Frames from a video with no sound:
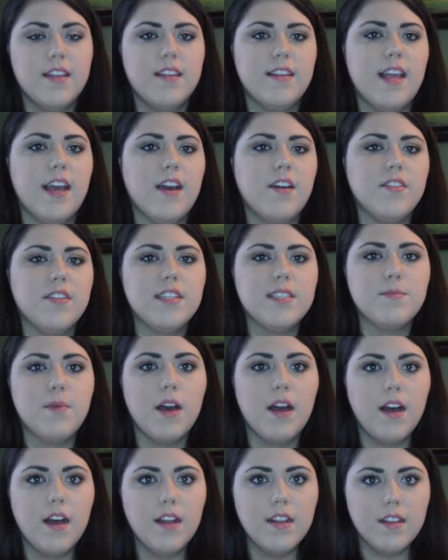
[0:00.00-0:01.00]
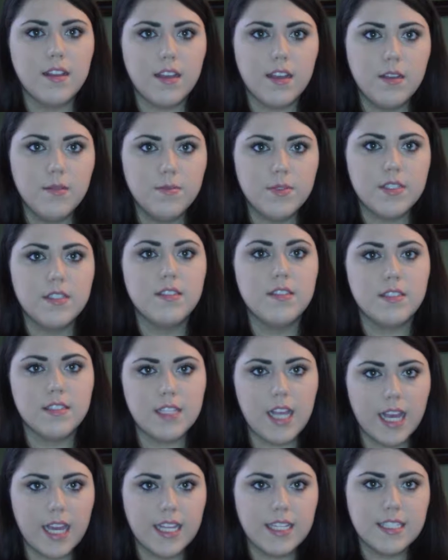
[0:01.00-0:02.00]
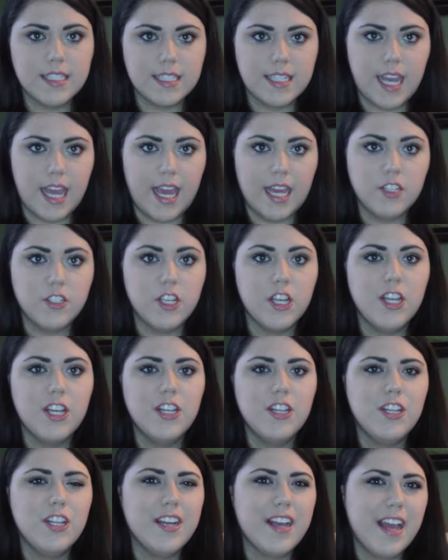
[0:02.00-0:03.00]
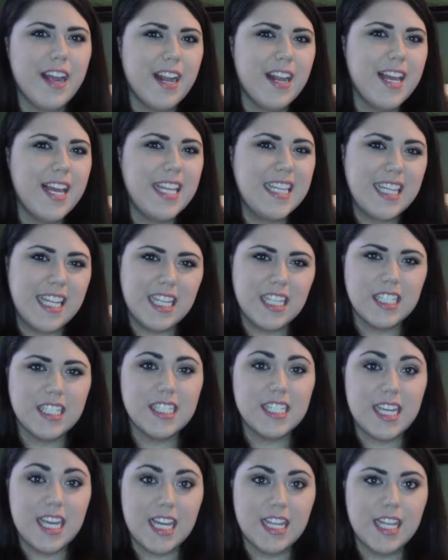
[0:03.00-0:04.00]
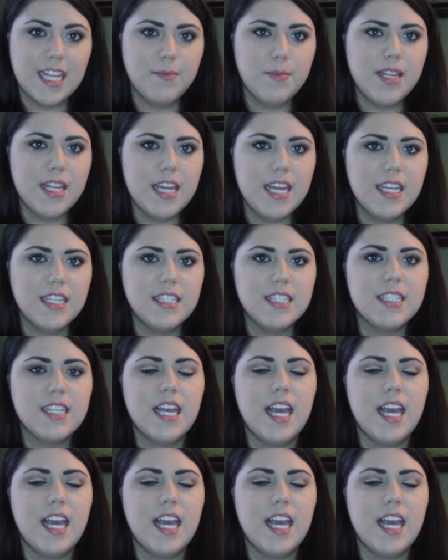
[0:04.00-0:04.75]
Now, these polyps, the second stage, look kind of like little sea anemones,